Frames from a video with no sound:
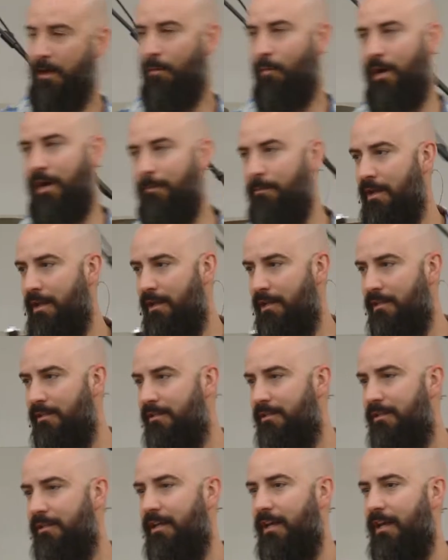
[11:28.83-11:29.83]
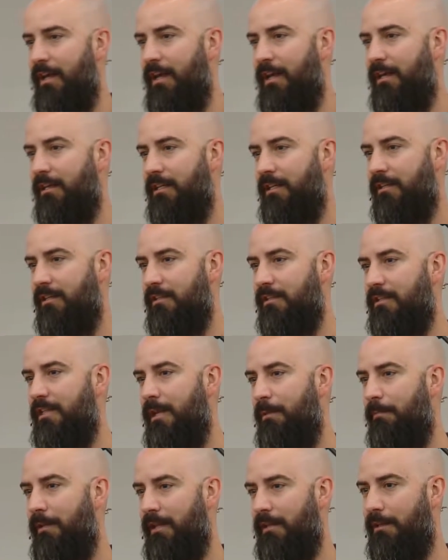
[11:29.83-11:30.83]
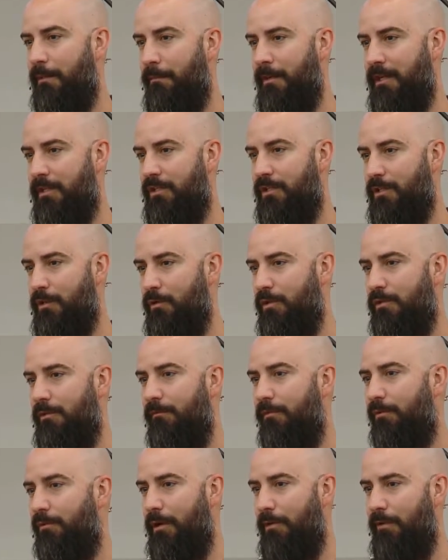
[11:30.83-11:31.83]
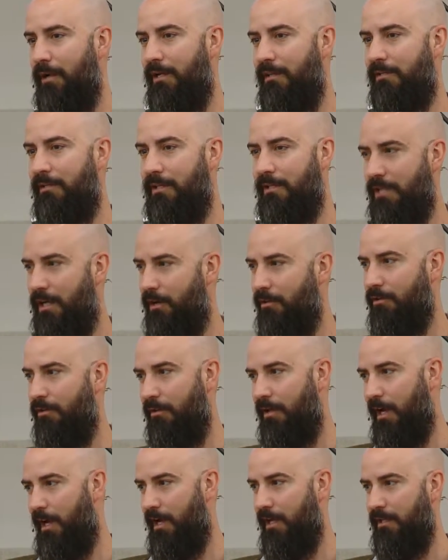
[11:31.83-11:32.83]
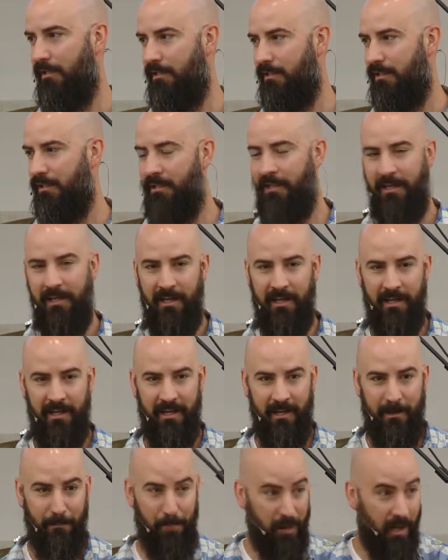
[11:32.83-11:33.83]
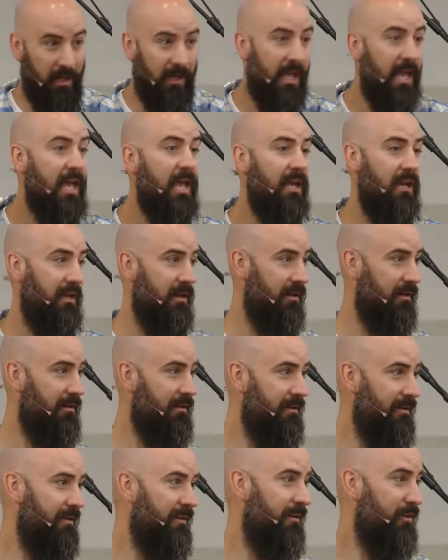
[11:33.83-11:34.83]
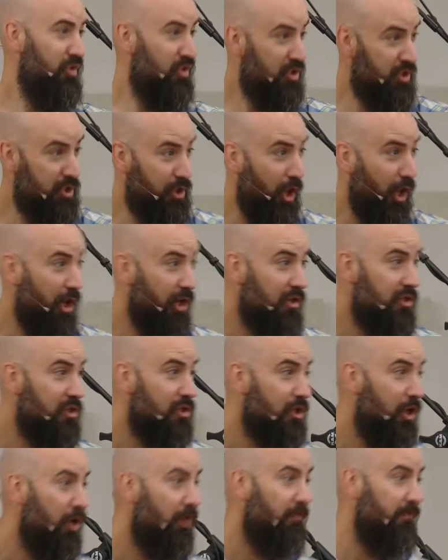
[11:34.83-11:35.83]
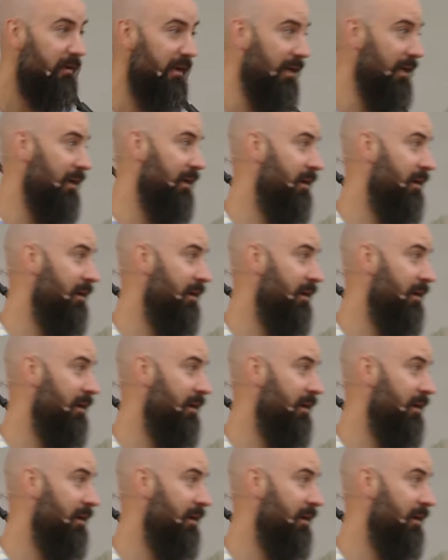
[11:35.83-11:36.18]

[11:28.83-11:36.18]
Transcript: What I mean is, it didn't seem like the best use of three weeks to tell you guys plug in, start serving,